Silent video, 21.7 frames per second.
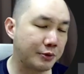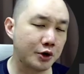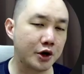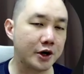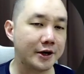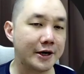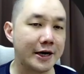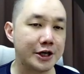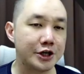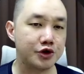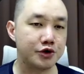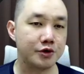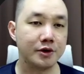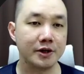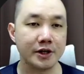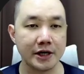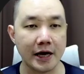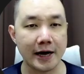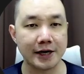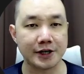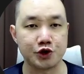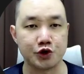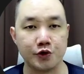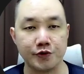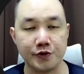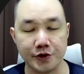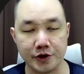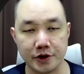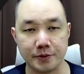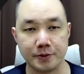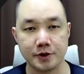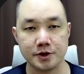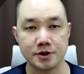a naturally
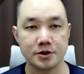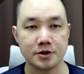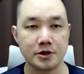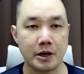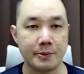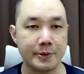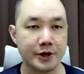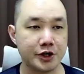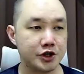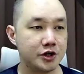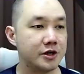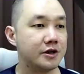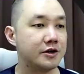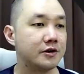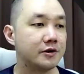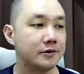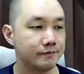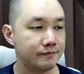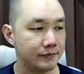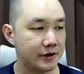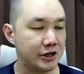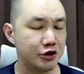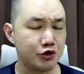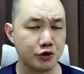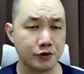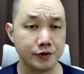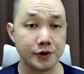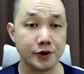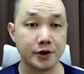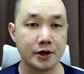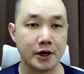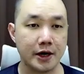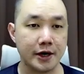extrovert person. I'm actually an
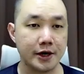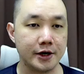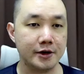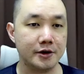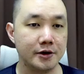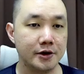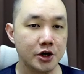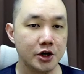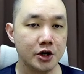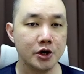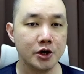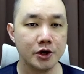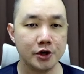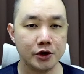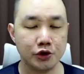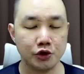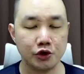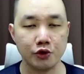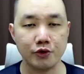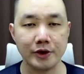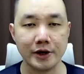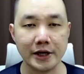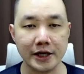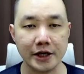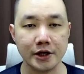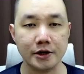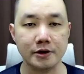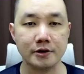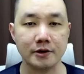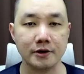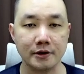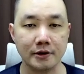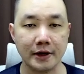introvert. I don't really
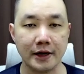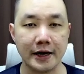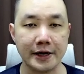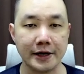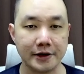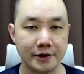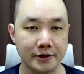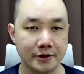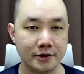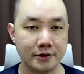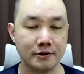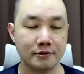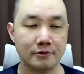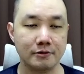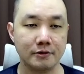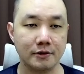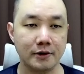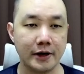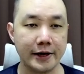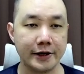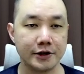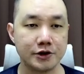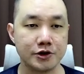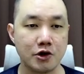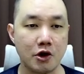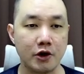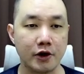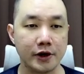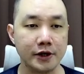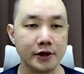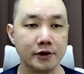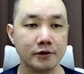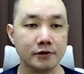like
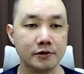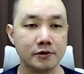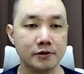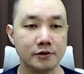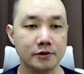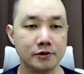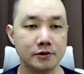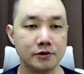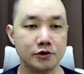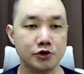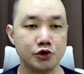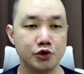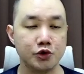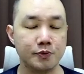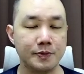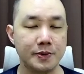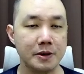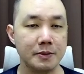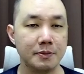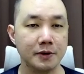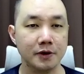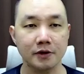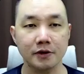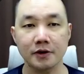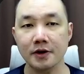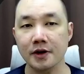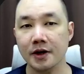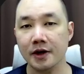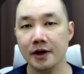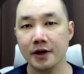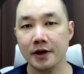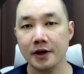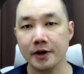talking to people,
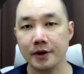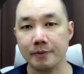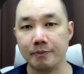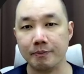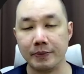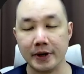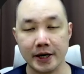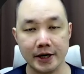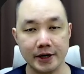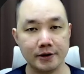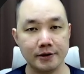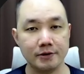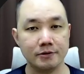but